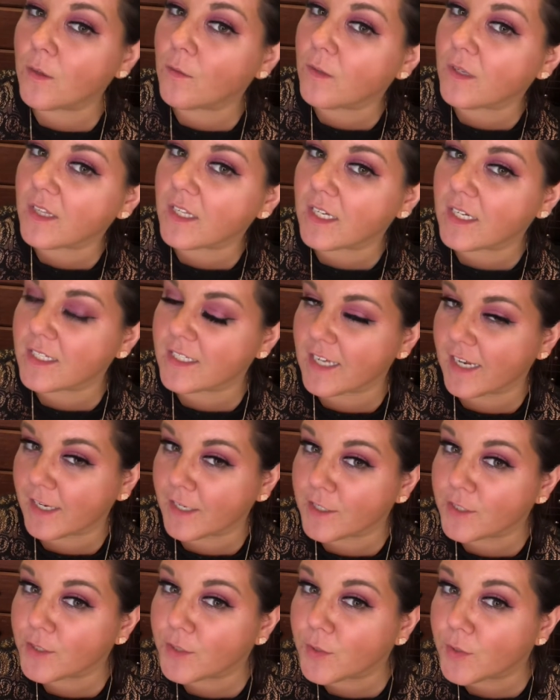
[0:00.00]
within a day
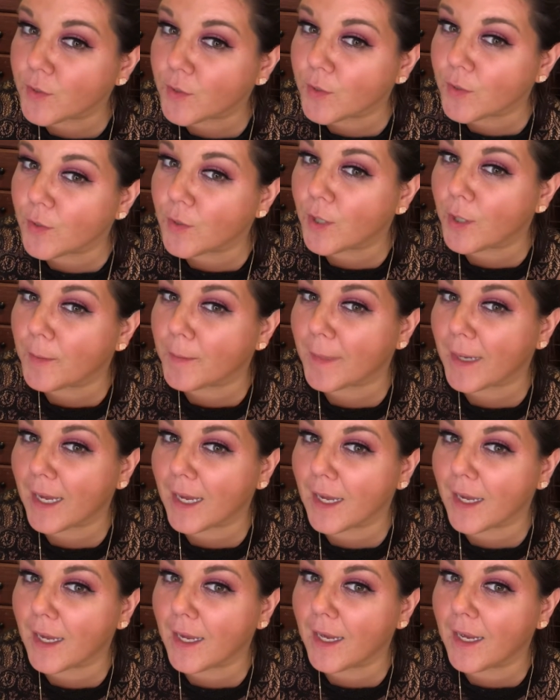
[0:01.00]
or two,
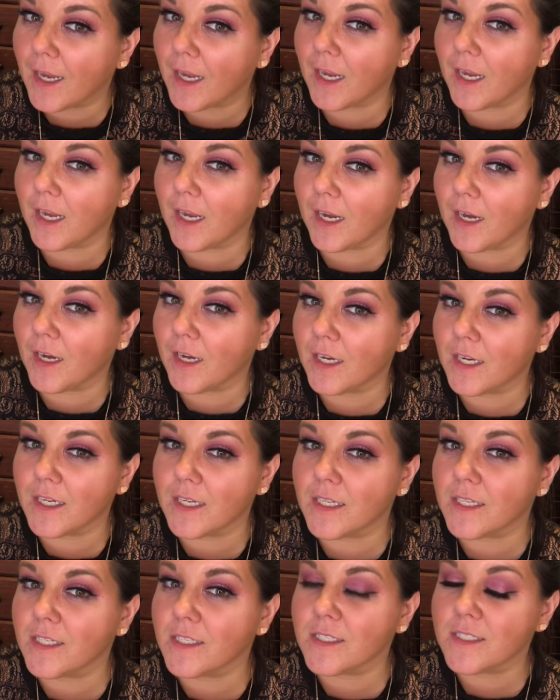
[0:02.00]
my hair
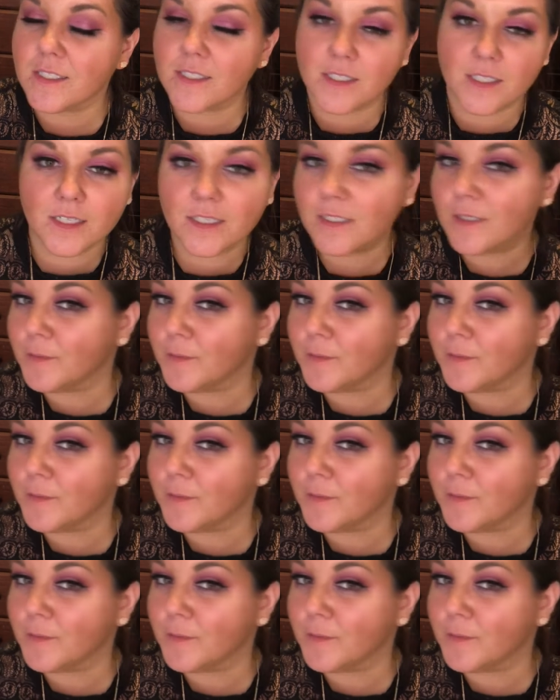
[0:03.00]
is